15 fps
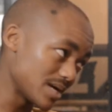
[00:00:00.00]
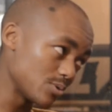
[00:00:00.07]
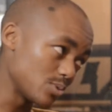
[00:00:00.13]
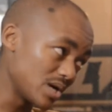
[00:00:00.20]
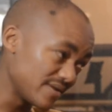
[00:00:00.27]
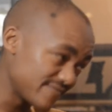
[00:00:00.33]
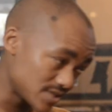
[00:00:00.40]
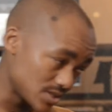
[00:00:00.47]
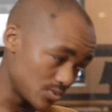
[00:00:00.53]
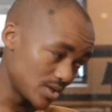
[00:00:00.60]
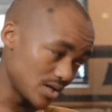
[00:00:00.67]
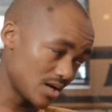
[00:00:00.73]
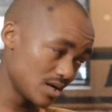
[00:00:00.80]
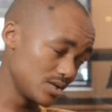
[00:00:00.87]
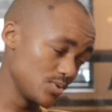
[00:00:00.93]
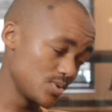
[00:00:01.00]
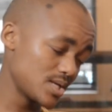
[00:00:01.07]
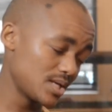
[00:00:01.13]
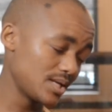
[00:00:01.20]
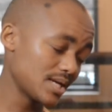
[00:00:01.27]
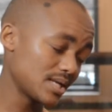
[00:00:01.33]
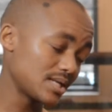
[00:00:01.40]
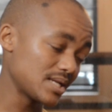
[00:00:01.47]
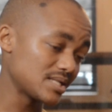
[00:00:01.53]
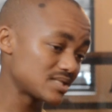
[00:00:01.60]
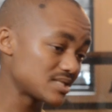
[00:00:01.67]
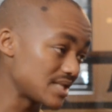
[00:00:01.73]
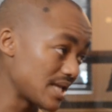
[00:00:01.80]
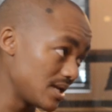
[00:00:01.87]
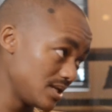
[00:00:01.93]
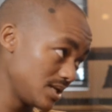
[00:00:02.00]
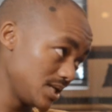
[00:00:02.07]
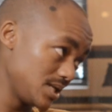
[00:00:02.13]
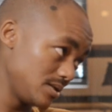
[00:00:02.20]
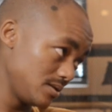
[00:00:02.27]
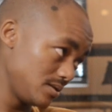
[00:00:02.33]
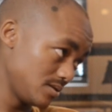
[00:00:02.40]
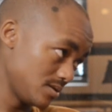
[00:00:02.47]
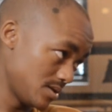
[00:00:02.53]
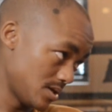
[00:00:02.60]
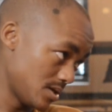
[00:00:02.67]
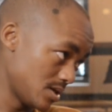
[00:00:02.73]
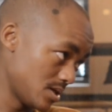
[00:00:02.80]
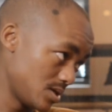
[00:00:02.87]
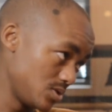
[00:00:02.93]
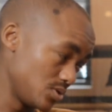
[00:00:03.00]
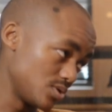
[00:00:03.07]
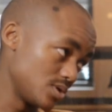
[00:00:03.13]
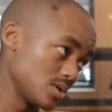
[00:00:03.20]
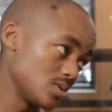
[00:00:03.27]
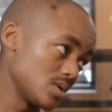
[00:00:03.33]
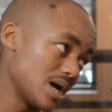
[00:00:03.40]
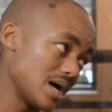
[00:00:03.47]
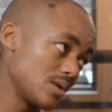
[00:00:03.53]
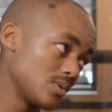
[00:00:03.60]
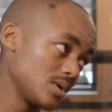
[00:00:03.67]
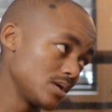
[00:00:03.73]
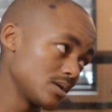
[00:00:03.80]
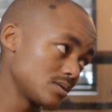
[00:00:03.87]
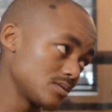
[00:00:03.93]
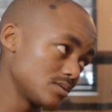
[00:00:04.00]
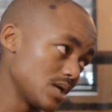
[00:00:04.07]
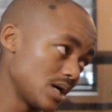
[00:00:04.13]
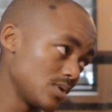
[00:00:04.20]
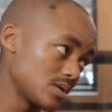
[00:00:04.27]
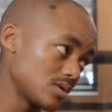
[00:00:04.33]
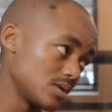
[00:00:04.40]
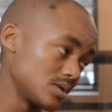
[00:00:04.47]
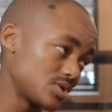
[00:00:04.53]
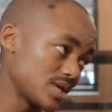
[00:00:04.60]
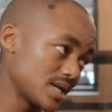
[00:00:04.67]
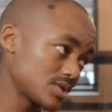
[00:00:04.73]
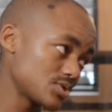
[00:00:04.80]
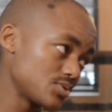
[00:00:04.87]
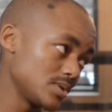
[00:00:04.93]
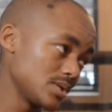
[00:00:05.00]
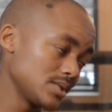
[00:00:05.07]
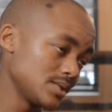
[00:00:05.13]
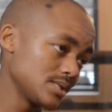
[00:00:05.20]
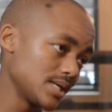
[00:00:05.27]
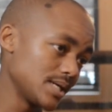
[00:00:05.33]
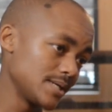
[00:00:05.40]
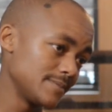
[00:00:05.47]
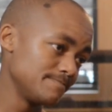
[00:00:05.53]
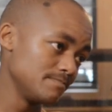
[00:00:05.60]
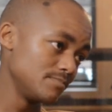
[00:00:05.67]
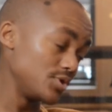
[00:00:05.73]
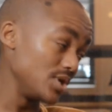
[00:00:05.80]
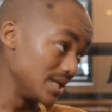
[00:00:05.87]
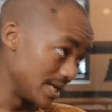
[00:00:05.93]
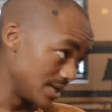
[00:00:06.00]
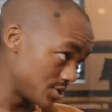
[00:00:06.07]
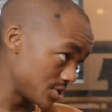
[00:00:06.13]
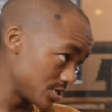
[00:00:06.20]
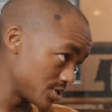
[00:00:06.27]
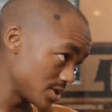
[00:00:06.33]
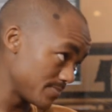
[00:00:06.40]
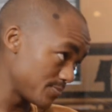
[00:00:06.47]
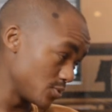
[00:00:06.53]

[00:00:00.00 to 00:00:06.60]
wife so we are looking at extending you know our our contractual um, relationship